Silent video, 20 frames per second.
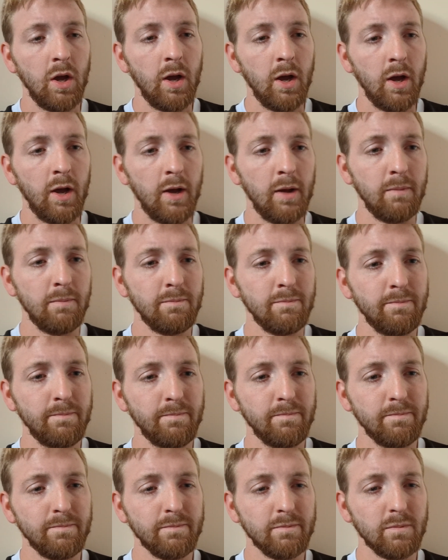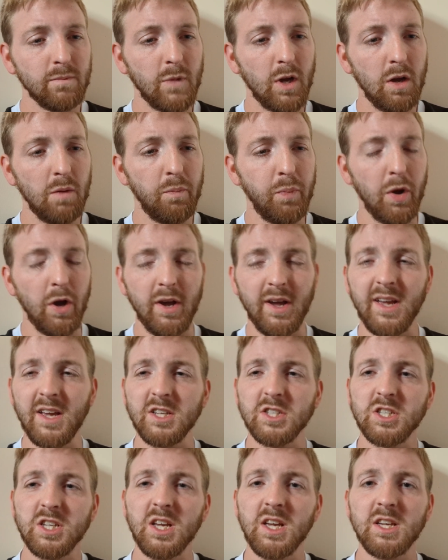but
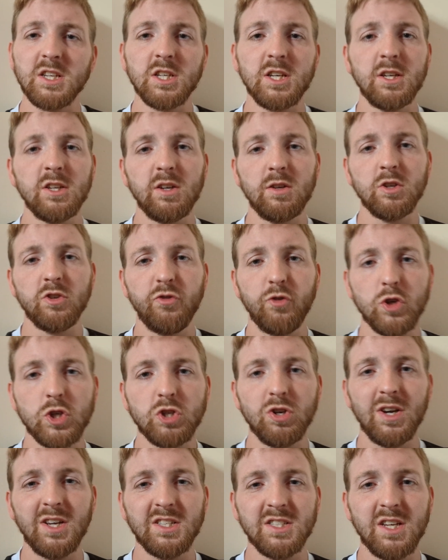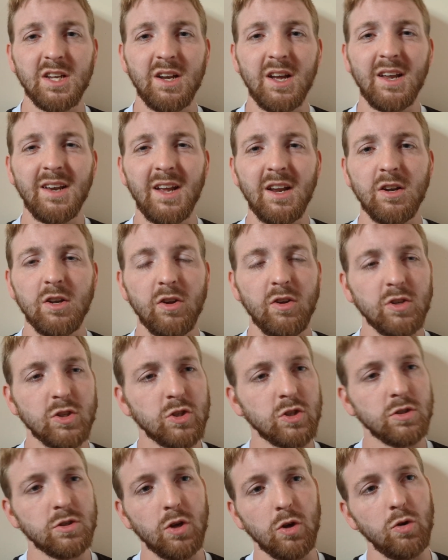it's frustrating. And then
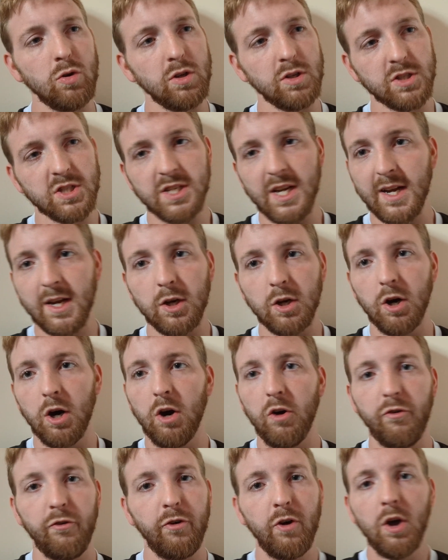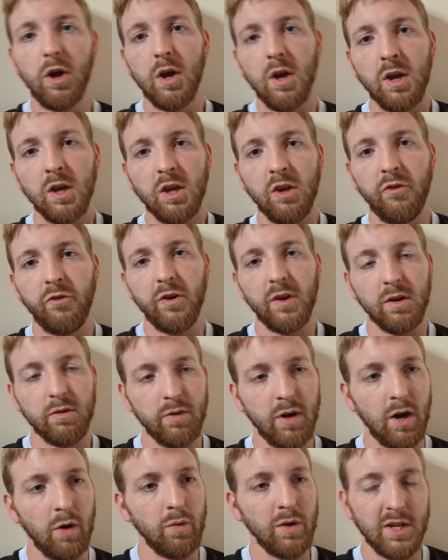second half, you think,
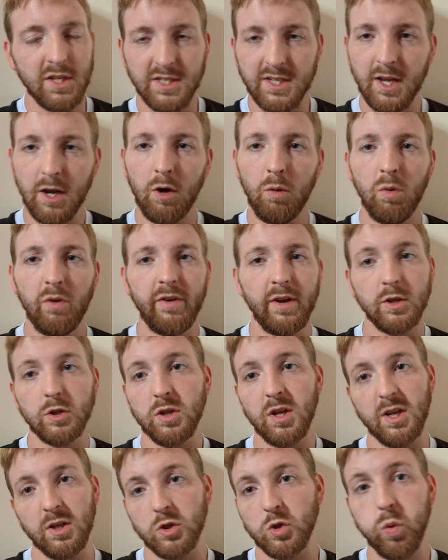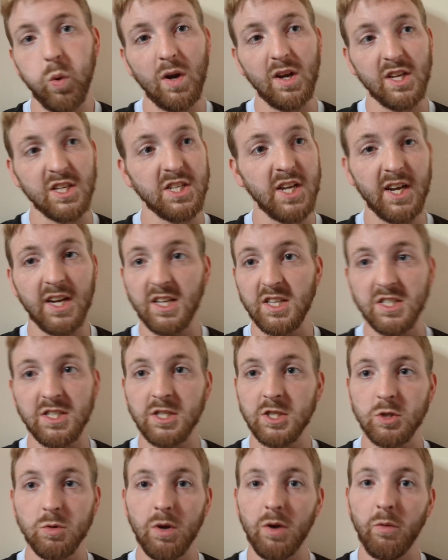right, we need to get on with it. Like 20 seconds
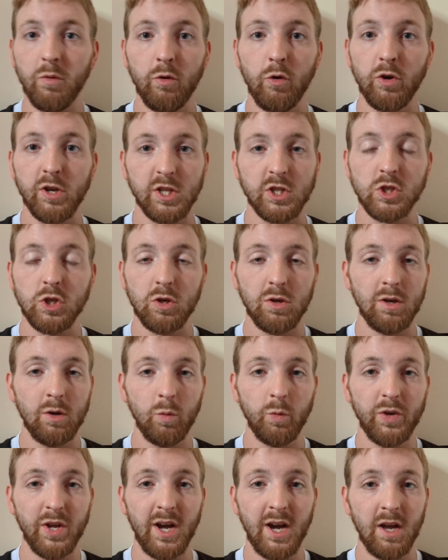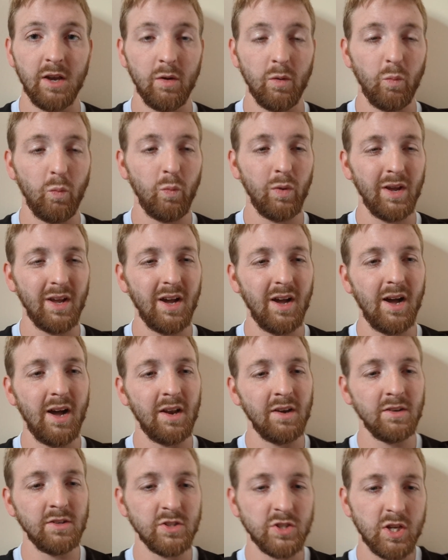into it, and we're already 2-0 down.
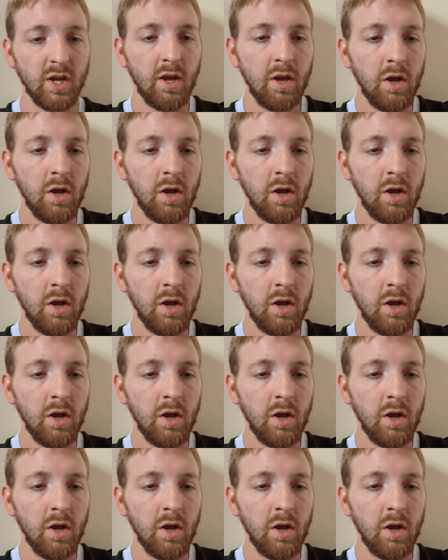And